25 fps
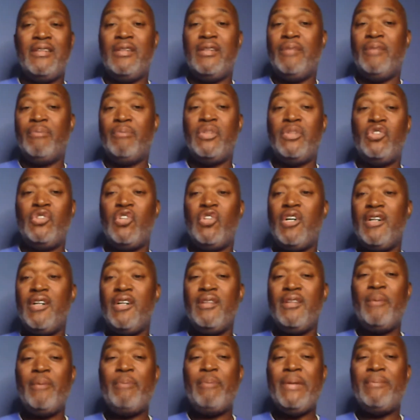majority
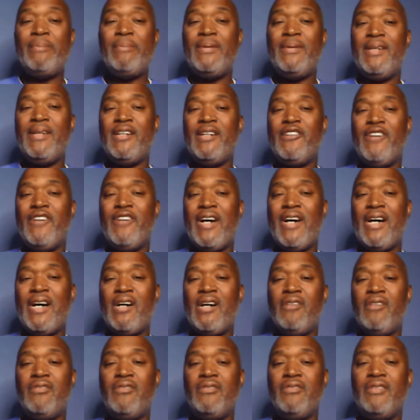of them people in that
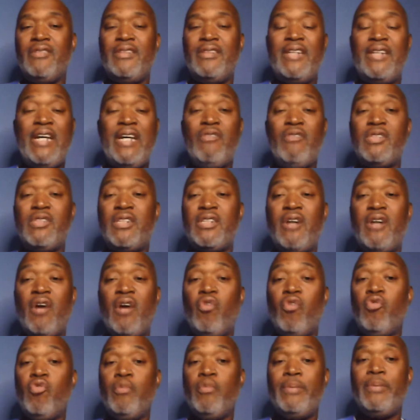crowd, they were some
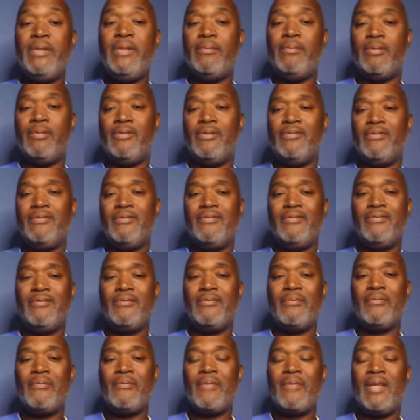old people,
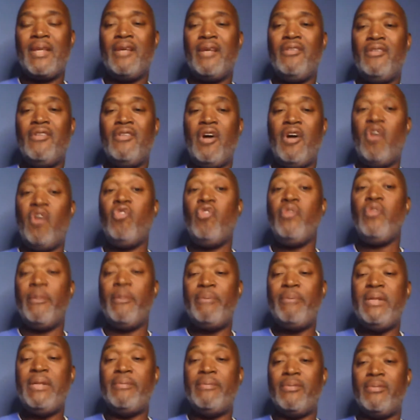older
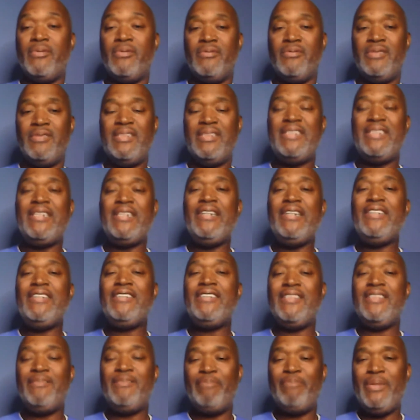people,
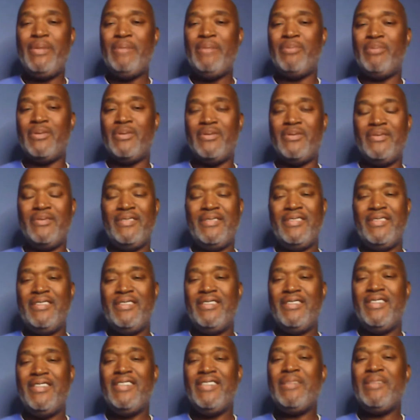seasoned people.
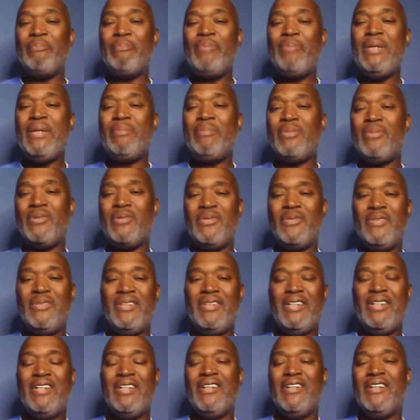There's some people
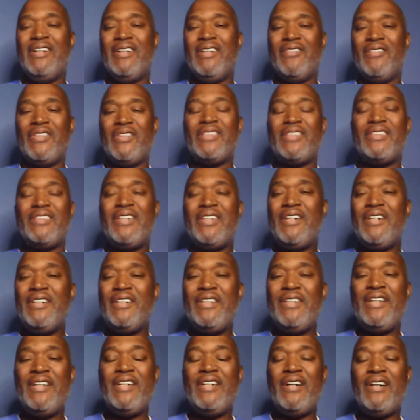with 30
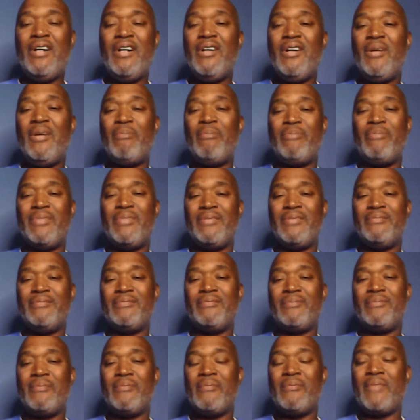and up
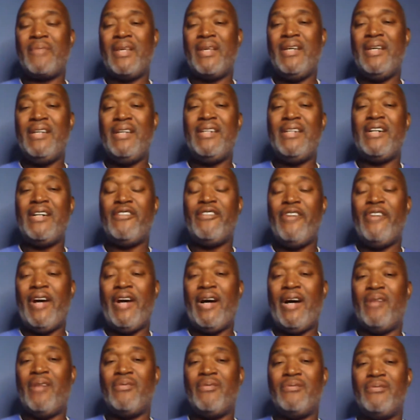in that crowd.
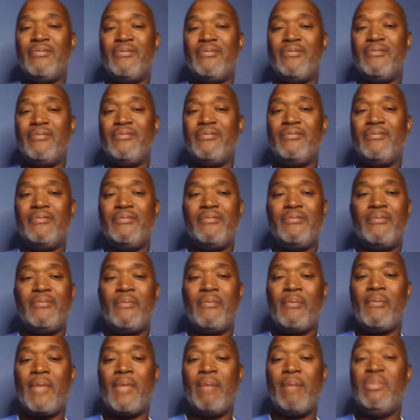
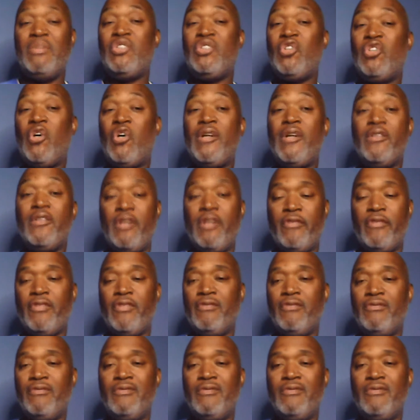Majority of them.